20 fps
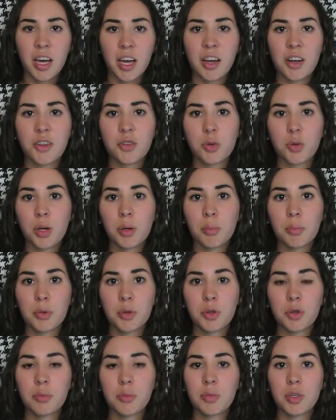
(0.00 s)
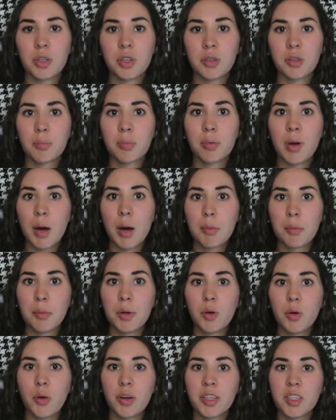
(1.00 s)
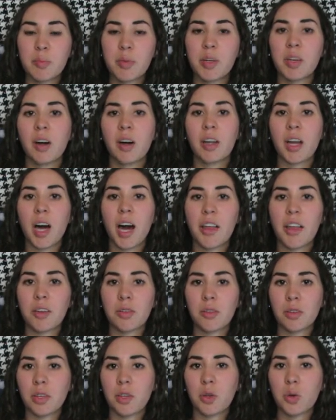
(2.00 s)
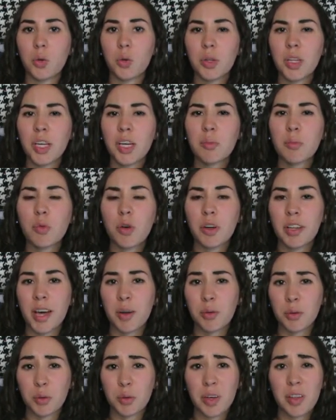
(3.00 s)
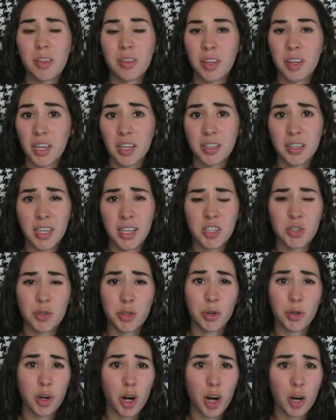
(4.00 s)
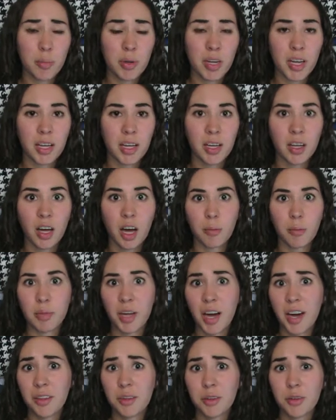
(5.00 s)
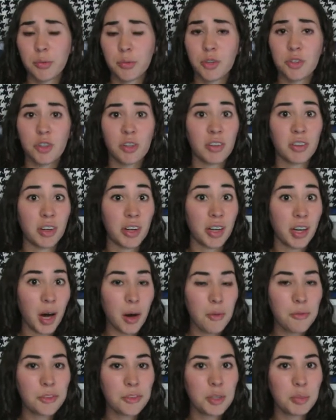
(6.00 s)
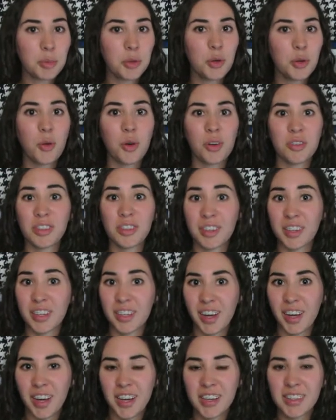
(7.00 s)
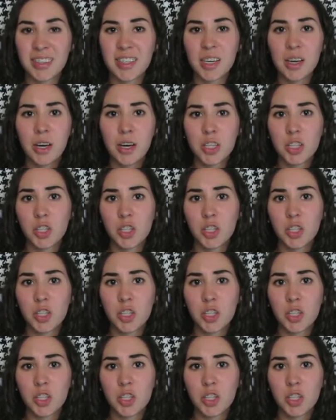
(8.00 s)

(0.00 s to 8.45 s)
In a dorm room, you're probably going to be on either linoleum or that really thin industrial carpeting, neither of which are very comfortable or very nice,